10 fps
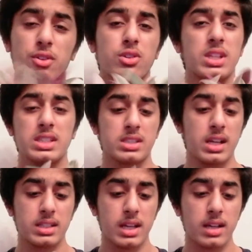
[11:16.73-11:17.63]
or things
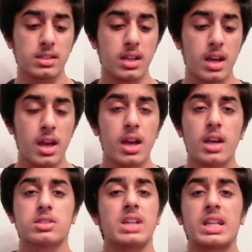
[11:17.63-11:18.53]
like that.
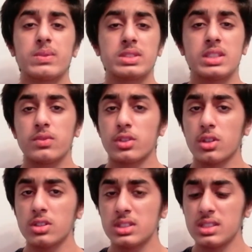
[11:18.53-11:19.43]
So that was it for
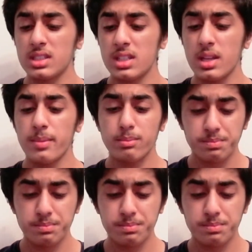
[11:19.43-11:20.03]
toxicity.